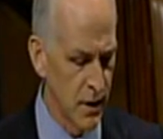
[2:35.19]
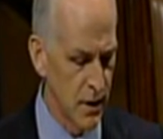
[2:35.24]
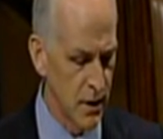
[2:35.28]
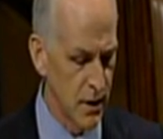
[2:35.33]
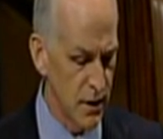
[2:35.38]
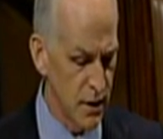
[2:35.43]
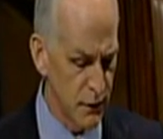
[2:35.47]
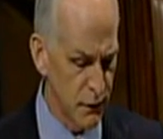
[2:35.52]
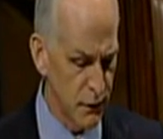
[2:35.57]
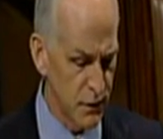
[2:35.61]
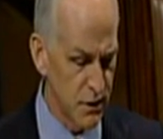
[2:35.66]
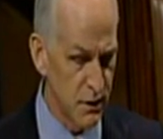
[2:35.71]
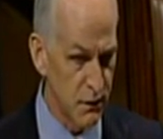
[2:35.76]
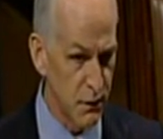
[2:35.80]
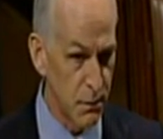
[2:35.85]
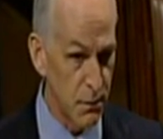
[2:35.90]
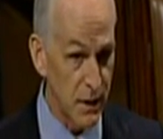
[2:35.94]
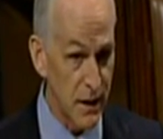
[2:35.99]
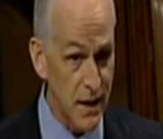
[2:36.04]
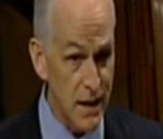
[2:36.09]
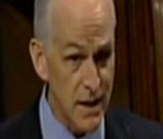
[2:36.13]
The difference of
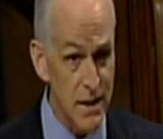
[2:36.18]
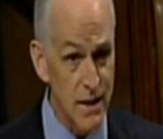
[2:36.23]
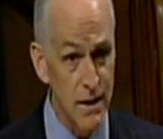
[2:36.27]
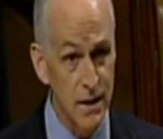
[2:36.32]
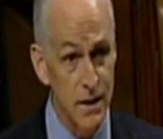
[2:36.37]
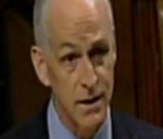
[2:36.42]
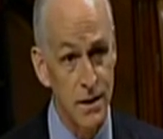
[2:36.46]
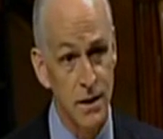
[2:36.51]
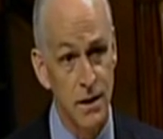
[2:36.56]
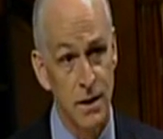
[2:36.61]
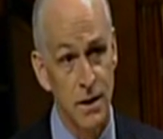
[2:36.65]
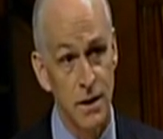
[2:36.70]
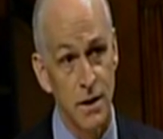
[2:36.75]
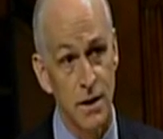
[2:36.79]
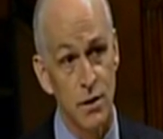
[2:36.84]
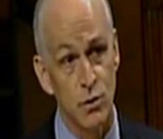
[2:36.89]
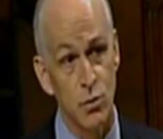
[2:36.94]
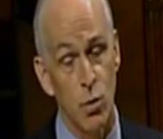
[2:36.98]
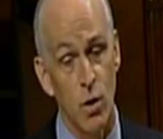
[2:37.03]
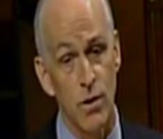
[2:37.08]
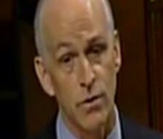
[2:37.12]
opinion
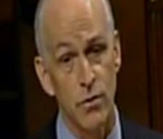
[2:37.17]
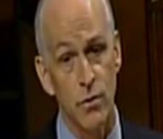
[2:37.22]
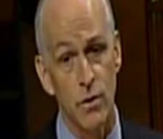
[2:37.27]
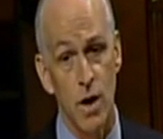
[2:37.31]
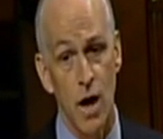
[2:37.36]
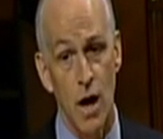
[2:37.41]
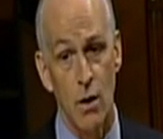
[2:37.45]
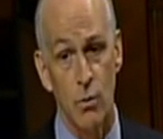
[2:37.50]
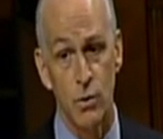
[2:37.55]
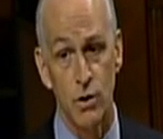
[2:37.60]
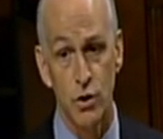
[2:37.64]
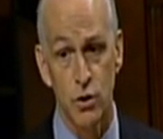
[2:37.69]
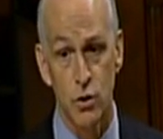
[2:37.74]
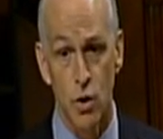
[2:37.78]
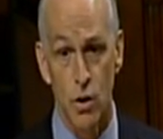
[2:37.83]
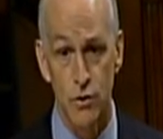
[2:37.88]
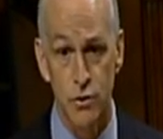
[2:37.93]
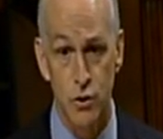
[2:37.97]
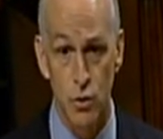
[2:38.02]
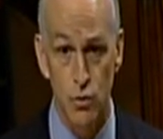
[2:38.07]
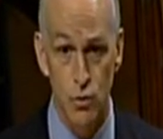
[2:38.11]
is whether or not we should
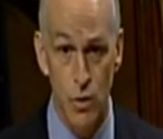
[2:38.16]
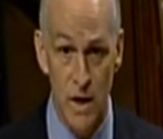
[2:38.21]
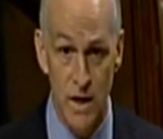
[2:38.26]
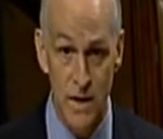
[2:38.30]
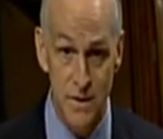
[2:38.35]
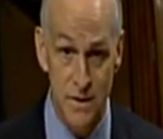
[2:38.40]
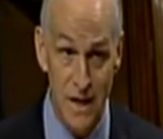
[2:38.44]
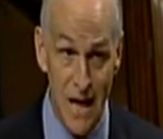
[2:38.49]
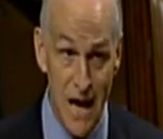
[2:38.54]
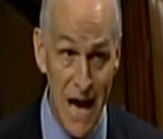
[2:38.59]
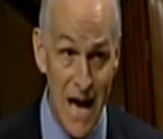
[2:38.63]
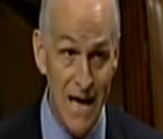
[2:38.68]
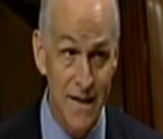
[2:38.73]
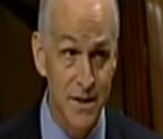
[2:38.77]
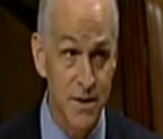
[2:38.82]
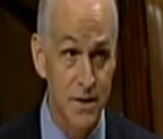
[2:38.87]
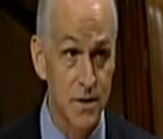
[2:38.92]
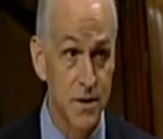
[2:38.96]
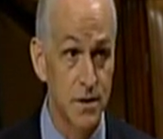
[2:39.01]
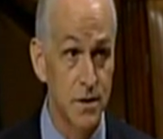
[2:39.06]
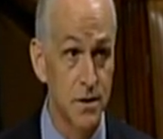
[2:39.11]
also raise
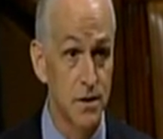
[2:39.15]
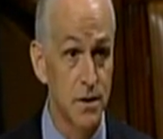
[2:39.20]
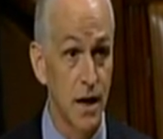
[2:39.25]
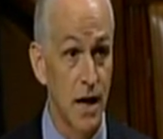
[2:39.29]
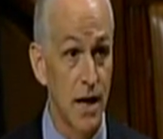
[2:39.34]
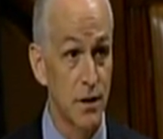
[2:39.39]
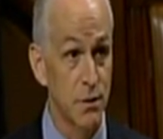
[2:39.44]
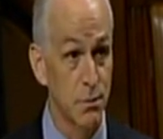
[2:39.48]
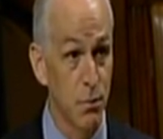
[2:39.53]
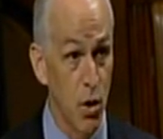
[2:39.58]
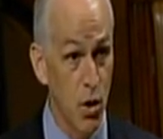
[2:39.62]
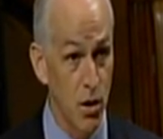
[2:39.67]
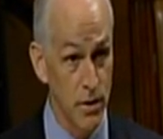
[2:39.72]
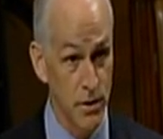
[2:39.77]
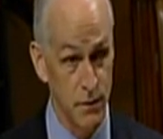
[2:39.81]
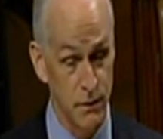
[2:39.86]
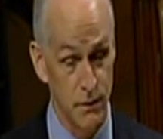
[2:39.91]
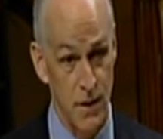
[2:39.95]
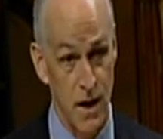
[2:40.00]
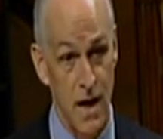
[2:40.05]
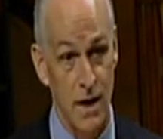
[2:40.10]
taxes as part
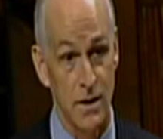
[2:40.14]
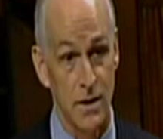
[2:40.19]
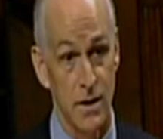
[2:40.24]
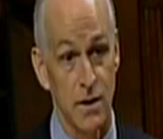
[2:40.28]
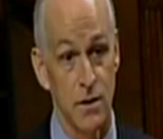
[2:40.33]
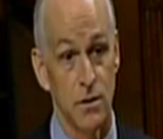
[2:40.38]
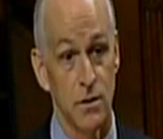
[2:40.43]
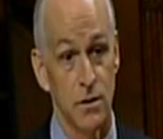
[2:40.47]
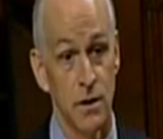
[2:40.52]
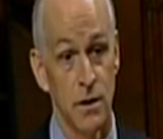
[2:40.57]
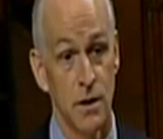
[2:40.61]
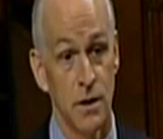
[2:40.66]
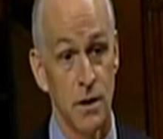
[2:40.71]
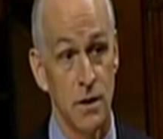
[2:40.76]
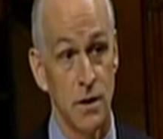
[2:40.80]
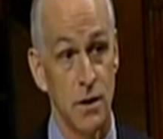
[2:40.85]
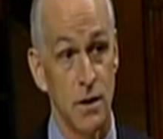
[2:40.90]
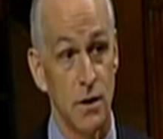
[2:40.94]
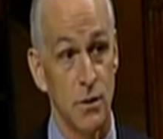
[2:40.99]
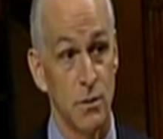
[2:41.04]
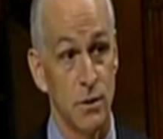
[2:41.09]
of that deal
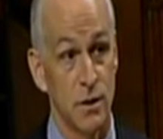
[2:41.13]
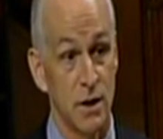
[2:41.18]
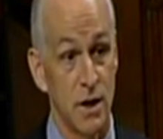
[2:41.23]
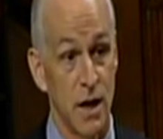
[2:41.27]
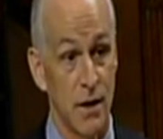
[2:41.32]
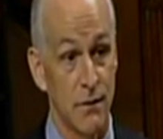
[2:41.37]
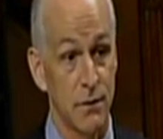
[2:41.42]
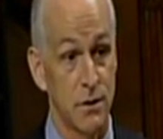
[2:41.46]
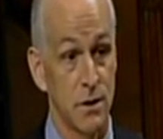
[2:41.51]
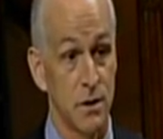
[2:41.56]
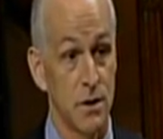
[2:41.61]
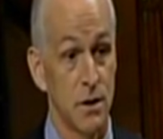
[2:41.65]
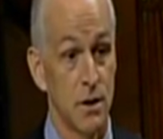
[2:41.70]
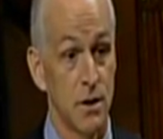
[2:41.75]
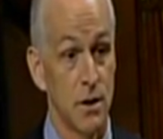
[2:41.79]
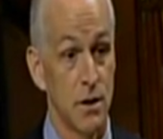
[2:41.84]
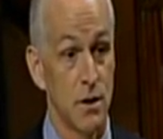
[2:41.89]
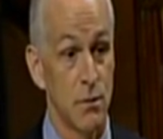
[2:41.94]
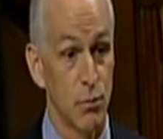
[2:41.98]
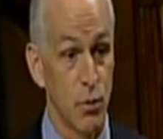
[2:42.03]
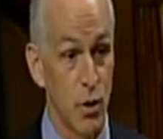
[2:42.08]
to deal with the deficit.
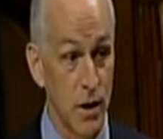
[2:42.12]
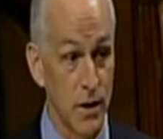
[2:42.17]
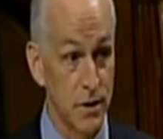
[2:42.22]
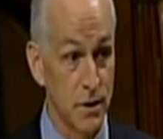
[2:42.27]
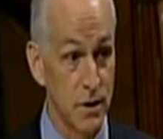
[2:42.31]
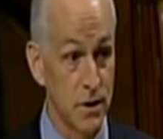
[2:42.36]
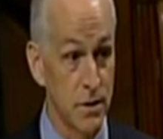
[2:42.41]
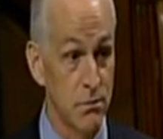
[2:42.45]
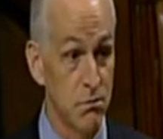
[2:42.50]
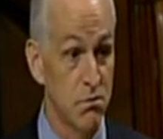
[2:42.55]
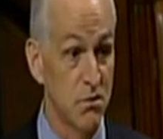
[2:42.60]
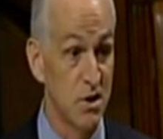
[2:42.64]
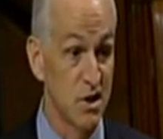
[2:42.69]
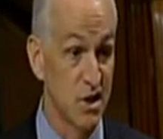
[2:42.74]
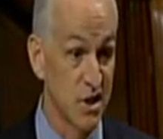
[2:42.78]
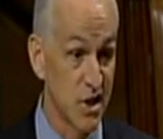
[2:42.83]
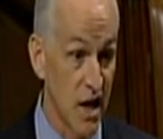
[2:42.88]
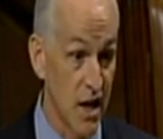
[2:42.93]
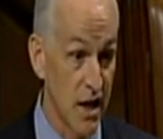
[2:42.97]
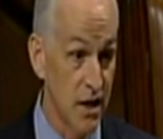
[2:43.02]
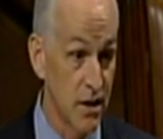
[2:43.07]
The president, the
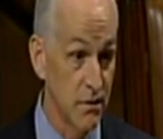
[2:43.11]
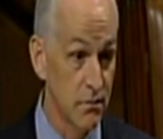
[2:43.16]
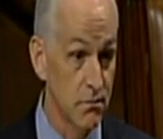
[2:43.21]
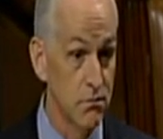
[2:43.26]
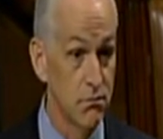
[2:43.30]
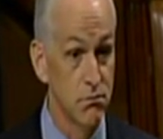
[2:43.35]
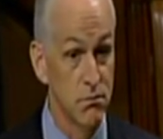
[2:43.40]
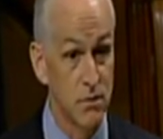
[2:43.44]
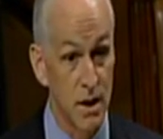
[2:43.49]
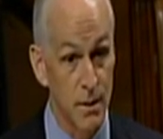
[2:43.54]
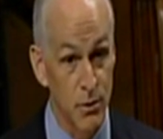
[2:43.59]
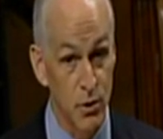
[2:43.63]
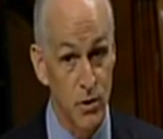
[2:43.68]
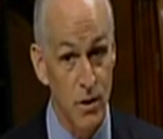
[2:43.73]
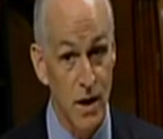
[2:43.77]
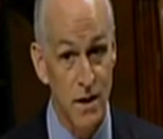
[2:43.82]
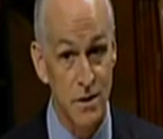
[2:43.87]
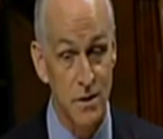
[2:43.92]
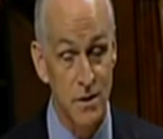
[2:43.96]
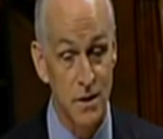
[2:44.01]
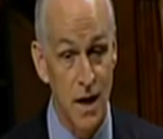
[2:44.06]
Senate,
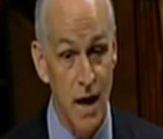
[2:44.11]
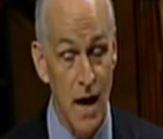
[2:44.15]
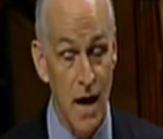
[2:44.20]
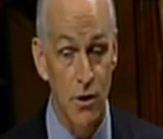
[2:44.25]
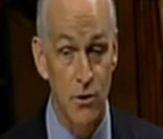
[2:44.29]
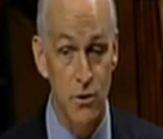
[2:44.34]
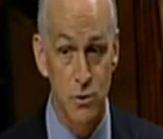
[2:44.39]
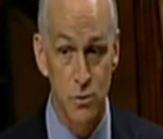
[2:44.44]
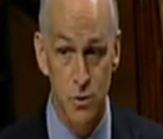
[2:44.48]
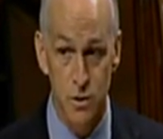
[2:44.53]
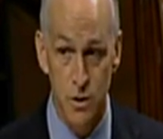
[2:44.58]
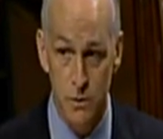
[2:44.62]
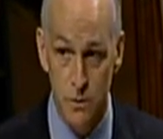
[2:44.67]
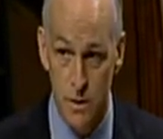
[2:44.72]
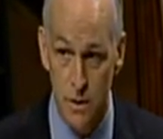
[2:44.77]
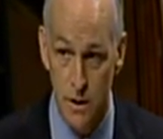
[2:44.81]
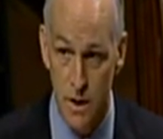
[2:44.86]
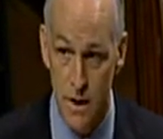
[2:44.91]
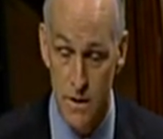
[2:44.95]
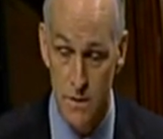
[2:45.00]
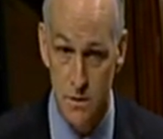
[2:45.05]
Democrats in the House, which I
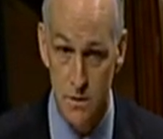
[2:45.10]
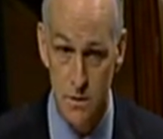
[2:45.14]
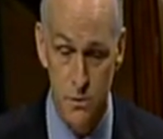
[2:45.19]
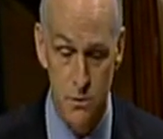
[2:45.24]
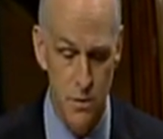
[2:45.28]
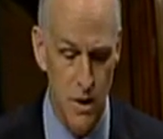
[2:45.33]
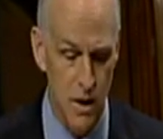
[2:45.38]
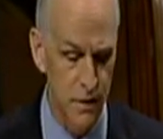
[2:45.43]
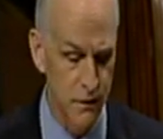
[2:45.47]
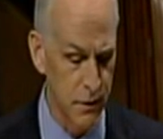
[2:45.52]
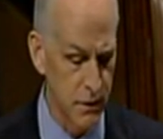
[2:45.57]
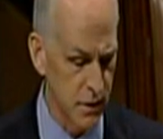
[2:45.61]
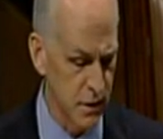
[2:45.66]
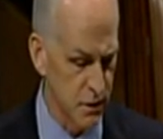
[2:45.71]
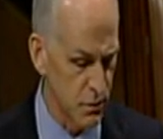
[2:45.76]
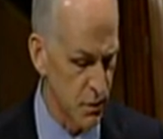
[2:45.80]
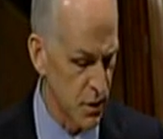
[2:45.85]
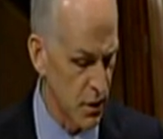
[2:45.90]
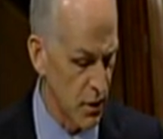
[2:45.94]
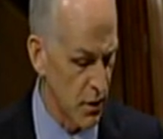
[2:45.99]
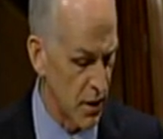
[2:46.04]
realize is irrelevant
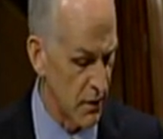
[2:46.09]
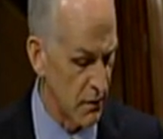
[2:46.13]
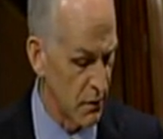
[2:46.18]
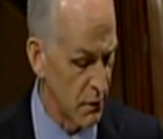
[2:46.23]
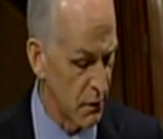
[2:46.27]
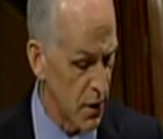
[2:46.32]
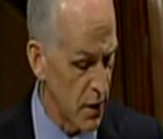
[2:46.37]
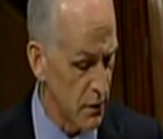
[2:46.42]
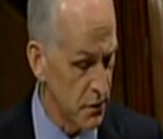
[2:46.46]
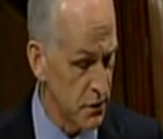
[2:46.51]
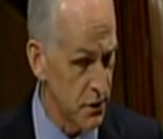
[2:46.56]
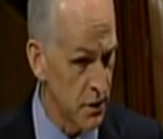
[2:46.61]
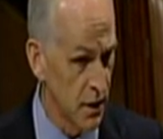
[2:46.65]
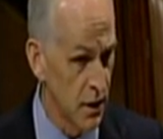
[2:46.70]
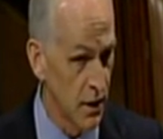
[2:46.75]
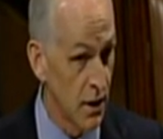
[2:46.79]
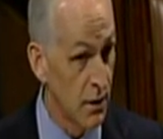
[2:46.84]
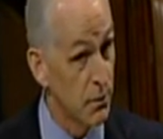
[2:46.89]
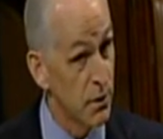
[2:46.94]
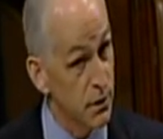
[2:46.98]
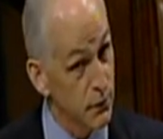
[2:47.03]
because we don't have the votes,
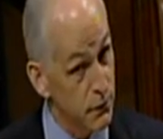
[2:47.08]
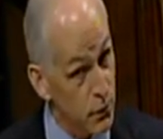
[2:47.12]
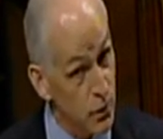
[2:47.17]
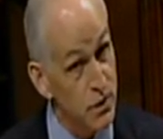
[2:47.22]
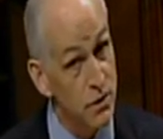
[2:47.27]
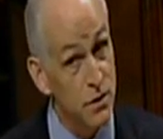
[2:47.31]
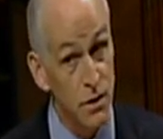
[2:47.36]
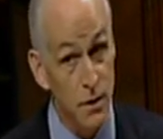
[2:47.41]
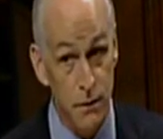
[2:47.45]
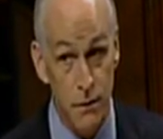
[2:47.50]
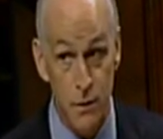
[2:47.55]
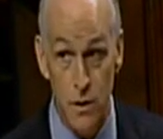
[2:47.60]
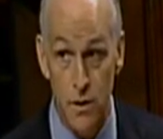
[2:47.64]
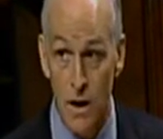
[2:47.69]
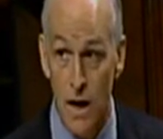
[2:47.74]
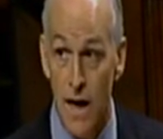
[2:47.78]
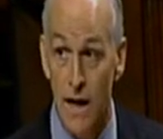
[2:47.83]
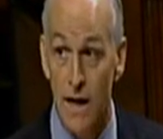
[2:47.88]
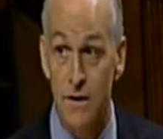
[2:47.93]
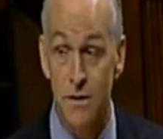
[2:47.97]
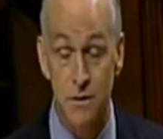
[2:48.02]
but unfortunately for you
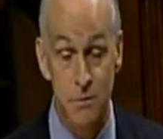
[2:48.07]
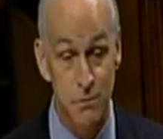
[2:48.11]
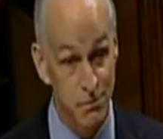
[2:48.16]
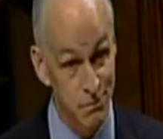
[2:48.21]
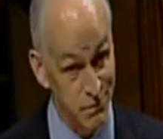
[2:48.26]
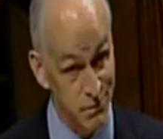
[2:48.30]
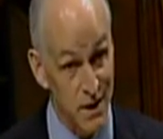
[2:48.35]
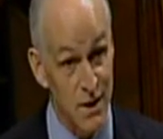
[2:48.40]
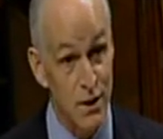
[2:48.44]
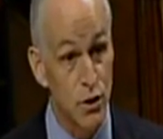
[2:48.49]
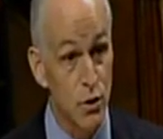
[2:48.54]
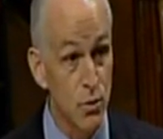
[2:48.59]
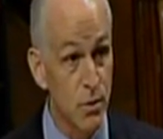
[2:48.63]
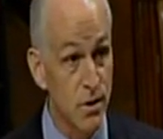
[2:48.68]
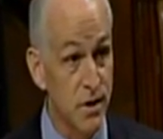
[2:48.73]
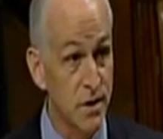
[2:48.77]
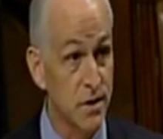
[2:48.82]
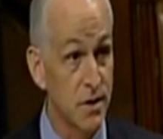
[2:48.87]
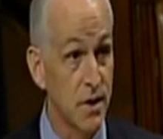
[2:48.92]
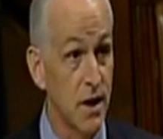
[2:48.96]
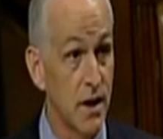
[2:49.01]
guys, they do in
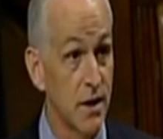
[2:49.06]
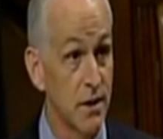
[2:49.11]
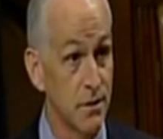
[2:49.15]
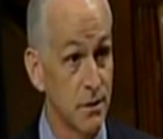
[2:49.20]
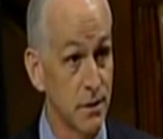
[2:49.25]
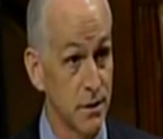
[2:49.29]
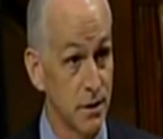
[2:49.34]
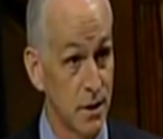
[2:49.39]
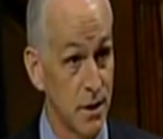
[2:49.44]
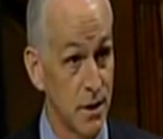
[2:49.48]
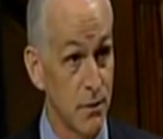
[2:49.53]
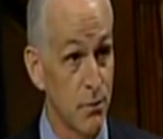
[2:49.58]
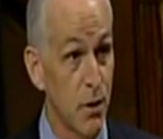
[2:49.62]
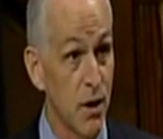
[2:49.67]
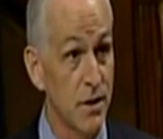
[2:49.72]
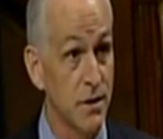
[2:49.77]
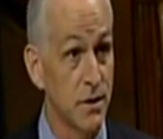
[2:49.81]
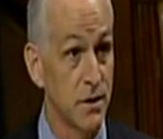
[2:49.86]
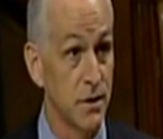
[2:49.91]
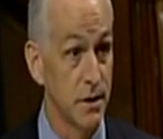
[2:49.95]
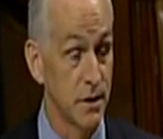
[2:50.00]
the Senate, and the
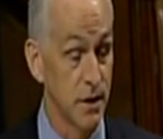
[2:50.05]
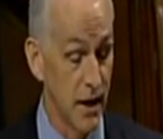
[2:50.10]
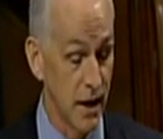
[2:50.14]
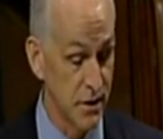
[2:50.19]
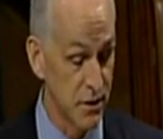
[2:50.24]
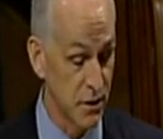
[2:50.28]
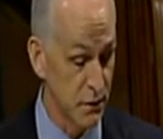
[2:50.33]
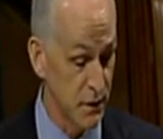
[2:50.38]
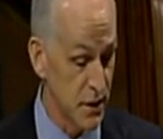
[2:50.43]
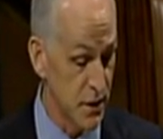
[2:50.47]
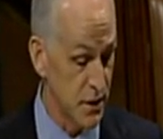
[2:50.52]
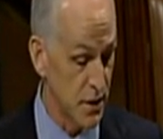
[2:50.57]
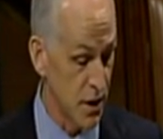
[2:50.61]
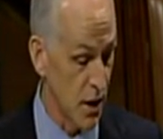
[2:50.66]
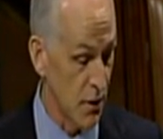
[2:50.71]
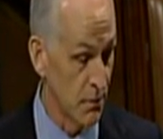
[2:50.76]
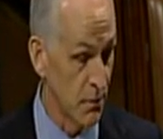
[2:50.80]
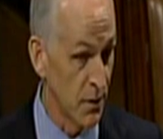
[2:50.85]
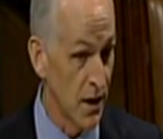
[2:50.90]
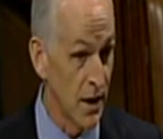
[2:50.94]
president has the veto.